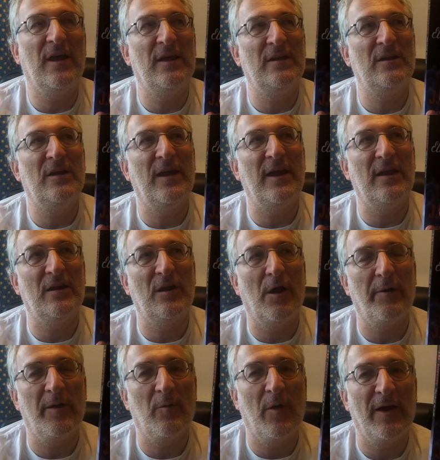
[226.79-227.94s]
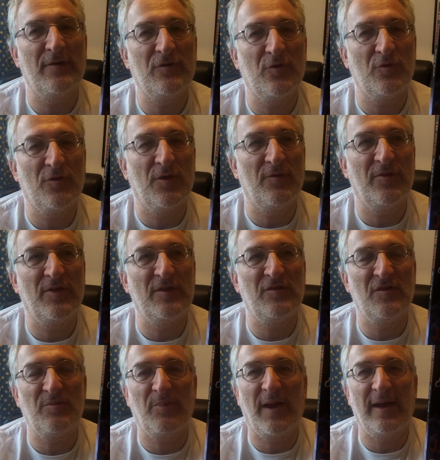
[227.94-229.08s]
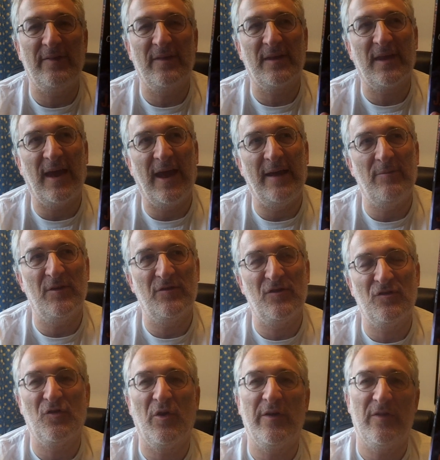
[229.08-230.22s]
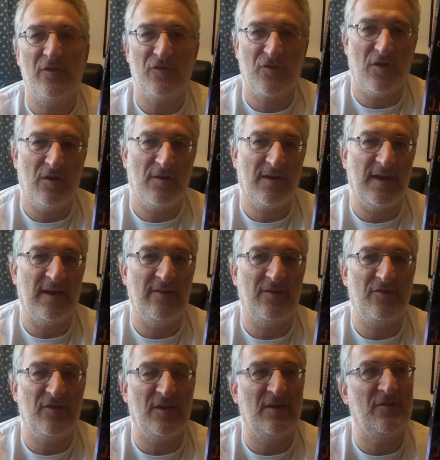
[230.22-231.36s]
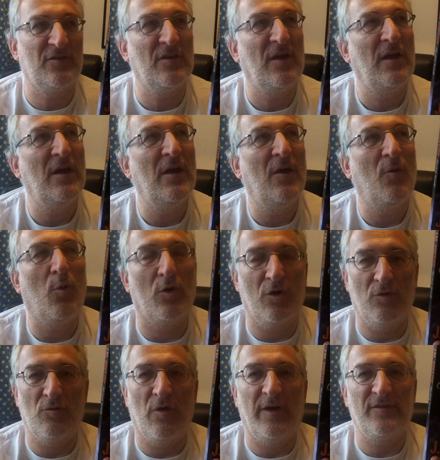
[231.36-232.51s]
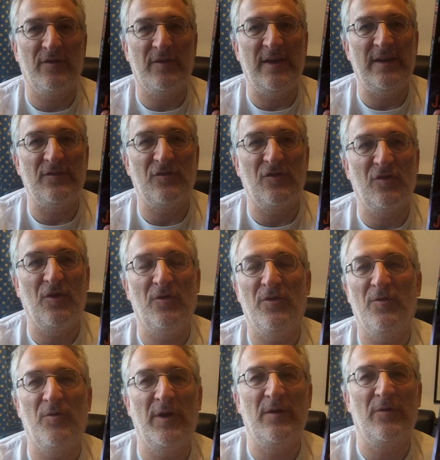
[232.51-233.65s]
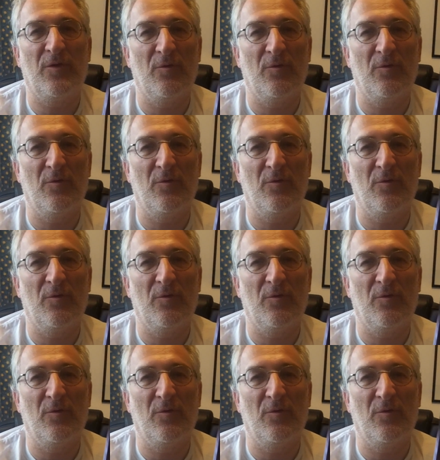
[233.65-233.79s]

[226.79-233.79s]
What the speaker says: in a knowing way, as sort of, this is playing the game, this is doing the circuit, this is what a writer needs to do.